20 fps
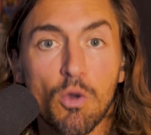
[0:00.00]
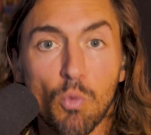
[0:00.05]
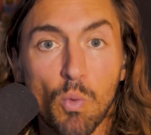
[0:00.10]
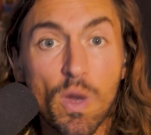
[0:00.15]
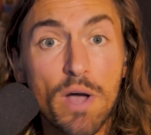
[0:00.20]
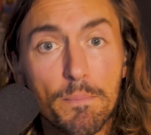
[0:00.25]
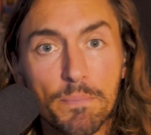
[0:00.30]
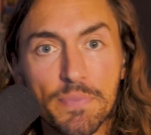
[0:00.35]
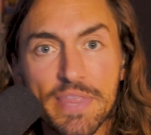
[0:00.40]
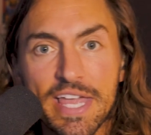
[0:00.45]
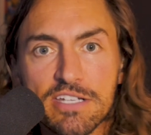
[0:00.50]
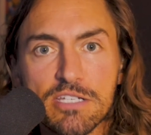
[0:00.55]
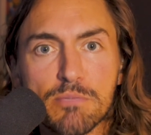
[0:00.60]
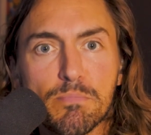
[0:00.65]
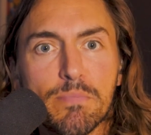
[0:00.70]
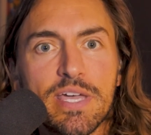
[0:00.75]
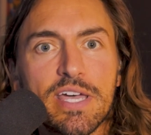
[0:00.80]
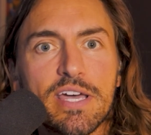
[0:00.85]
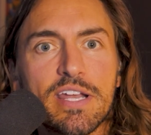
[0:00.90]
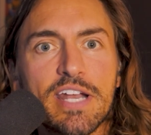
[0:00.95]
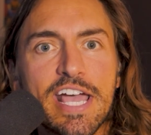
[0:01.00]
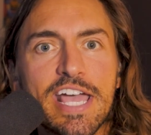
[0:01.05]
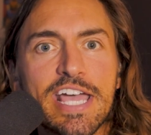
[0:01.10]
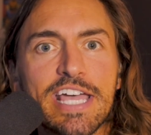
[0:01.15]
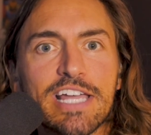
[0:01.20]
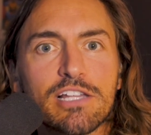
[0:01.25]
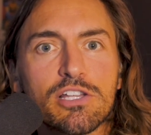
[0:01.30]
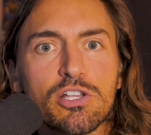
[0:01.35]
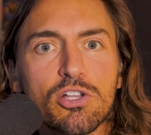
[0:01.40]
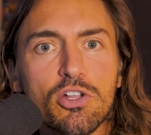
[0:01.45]
Well, that's been
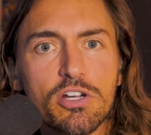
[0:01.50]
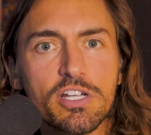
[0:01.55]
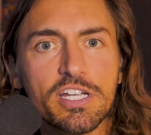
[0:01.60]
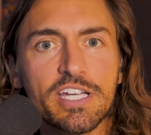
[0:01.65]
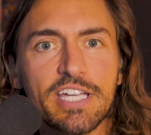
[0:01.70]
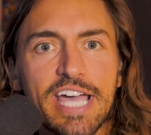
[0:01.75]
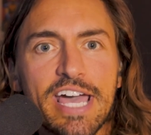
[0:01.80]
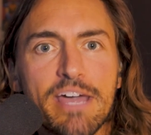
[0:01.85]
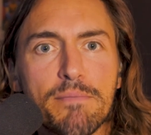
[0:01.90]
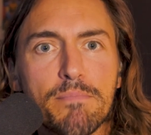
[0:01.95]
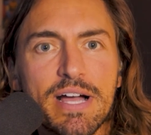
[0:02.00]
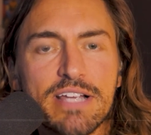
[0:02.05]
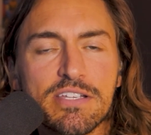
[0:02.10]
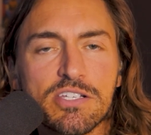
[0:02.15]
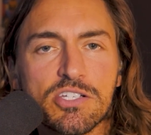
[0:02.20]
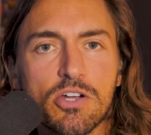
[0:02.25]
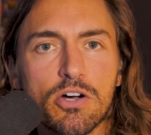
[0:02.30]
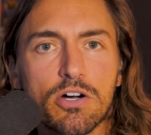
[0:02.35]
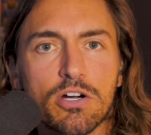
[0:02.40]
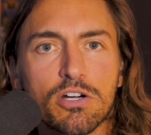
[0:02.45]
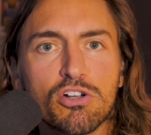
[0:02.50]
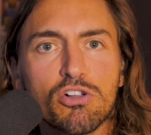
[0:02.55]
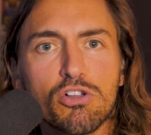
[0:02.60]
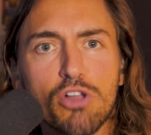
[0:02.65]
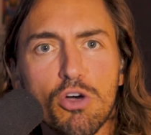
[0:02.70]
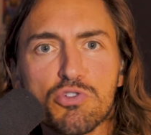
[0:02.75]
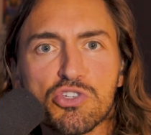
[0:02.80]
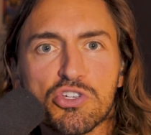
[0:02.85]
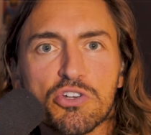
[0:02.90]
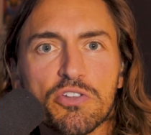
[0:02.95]
a look at my song
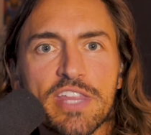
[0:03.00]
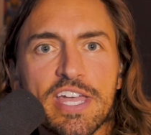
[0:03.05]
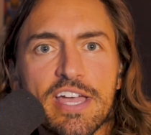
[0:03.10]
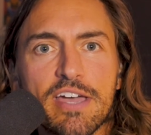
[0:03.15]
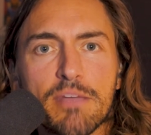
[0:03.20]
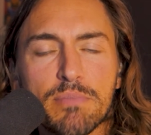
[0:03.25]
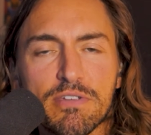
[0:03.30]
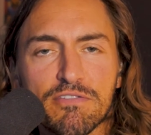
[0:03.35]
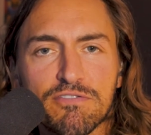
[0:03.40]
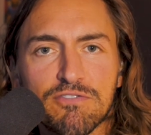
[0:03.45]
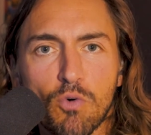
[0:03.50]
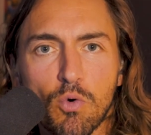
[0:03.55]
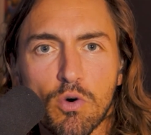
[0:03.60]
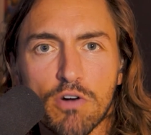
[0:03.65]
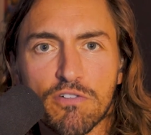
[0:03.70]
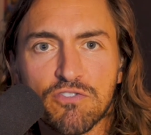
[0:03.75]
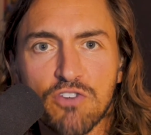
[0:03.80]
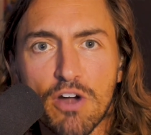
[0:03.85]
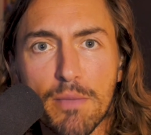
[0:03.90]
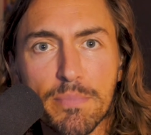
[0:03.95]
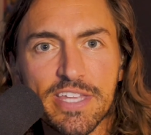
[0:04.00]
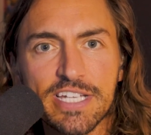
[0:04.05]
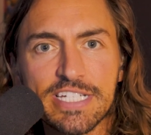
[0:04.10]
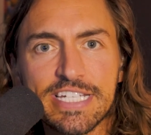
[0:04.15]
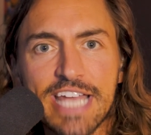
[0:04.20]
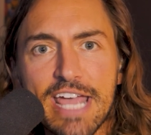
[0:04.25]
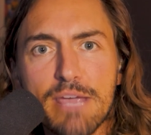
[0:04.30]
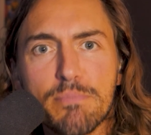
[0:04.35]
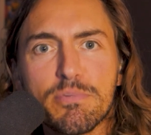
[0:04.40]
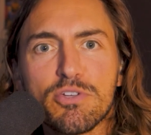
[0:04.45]
Closer Than Before from the
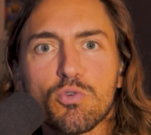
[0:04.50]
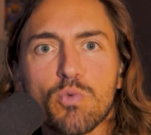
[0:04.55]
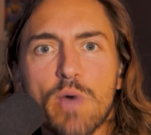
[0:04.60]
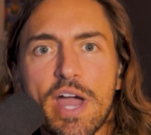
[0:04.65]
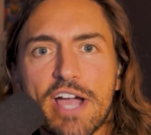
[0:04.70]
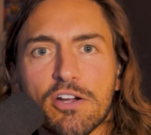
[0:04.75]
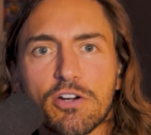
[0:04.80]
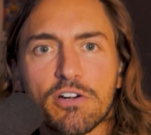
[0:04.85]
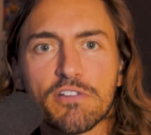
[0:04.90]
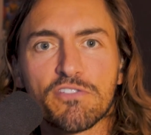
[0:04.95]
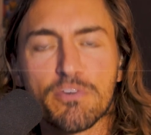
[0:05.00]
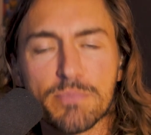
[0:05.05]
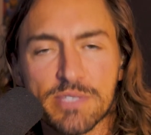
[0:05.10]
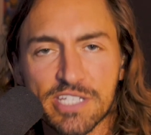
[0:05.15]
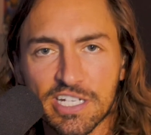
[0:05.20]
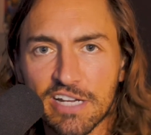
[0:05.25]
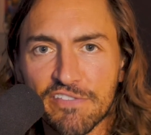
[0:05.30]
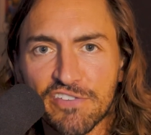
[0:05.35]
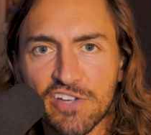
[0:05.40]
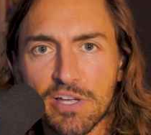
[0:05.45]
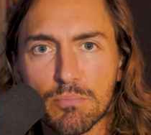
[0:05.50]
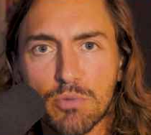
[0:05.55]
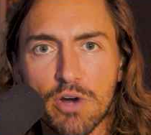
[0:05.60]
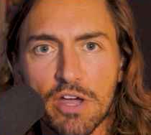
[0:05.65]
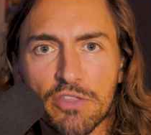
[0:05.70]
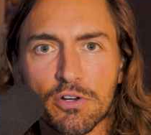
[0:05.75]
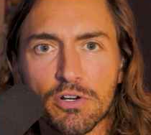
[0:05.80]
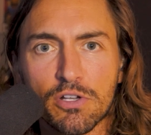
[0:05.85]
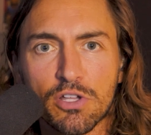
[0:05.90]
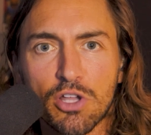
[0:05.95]
debut record from Significant
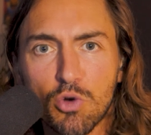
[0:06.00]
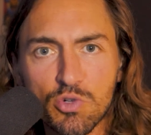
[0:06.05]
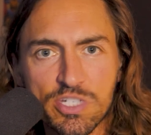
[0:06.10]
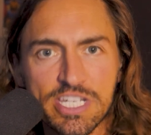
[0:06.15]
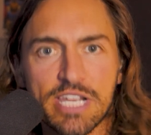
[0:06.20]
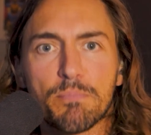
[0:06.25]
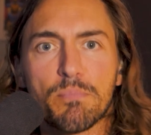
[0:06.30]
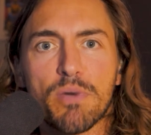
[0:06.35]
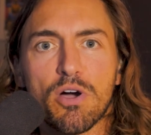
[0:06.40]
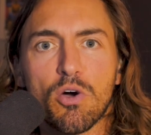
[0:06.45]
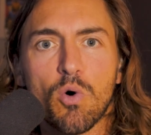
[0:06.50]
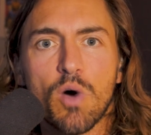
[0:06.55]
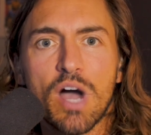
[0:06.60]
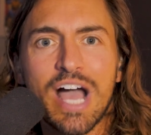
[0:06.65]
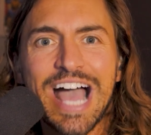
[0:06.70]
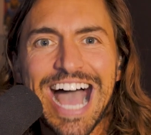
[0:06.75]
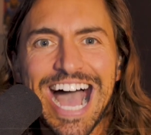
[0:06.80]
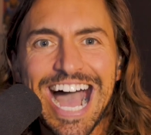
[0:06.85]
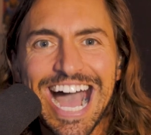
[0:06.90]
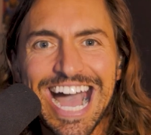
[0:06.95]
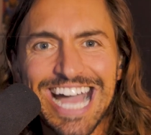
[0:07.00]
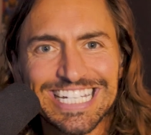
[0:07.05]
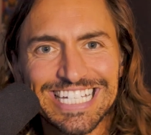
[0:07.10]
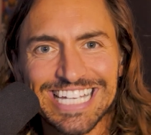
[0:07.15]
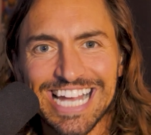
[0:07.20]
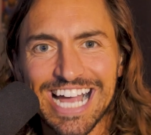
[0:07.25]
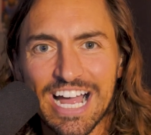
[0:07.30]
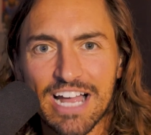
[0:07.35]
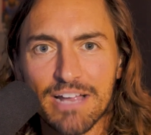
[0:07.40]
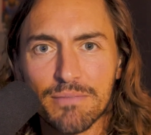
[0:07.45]
Brother, Low Tempo, High
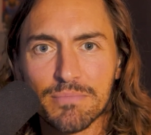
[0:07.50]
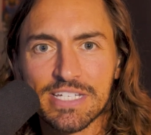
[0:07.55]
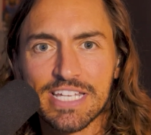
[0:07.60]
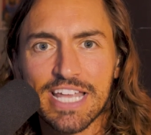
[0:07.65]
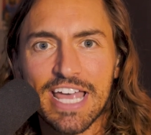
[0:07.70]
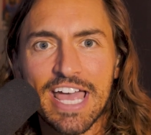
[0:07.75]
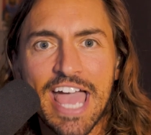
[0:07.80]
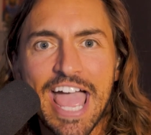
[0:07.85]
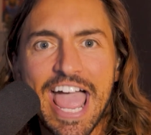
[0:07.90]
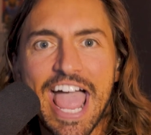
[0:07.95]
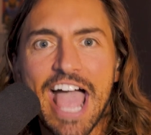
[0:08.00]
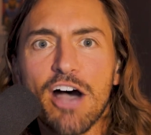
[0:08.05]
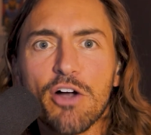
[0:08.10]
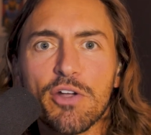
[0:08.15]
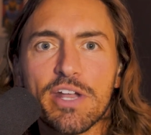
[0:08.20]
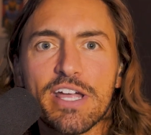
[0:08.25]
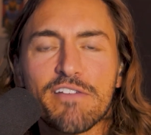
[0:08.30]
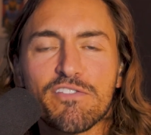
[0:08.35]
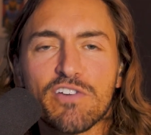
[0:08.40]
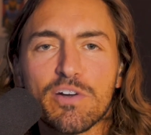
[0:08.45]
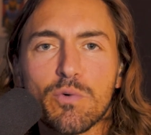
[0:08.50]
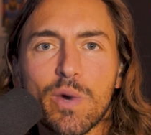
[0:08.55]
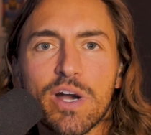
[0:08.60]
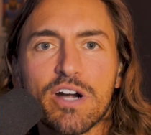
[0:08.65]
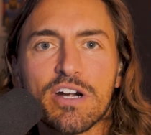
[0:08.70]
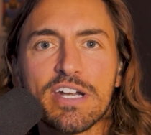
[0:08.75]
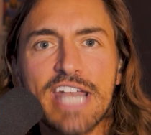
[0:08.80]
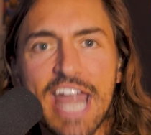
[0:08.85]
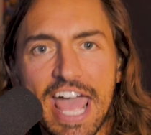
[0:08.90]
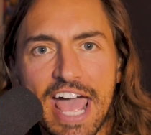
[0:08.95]
Times, out
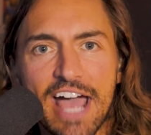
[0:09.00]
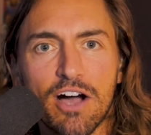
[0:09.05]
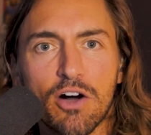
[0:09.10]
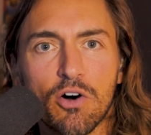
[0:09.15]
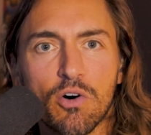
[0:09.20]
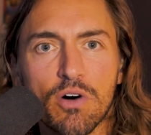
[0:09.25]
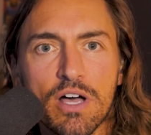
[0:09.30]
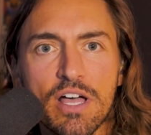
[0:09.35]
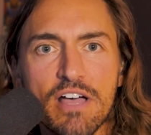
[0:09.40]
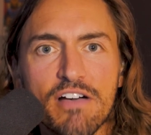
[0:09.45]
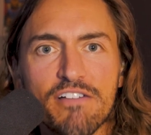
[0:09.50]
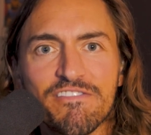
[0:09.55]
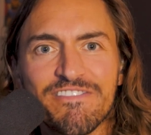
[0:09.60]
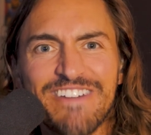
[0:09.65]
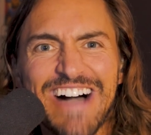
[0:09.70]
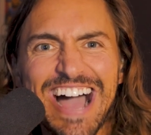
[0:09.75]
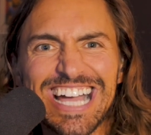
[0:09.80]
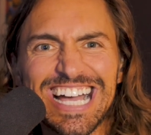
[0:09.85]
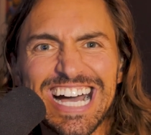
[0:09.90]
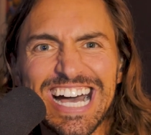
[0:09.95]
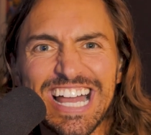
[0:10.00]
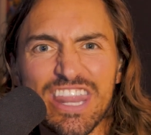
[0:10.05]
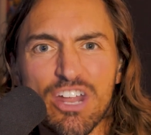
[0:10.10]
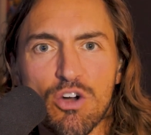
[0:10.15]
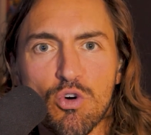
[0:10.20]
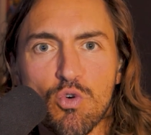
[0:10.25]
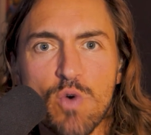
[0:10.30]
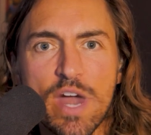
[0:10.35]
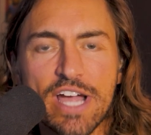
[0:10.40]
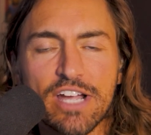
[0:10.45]
everywhere now via
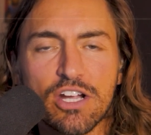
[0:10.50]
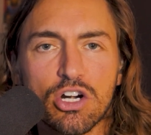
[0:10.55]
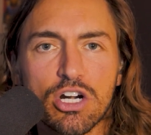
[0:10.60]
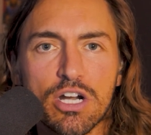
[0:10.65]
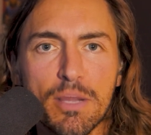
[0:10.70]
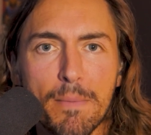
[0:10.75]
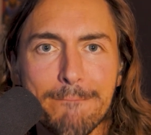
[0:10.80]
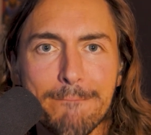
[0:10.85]
the Record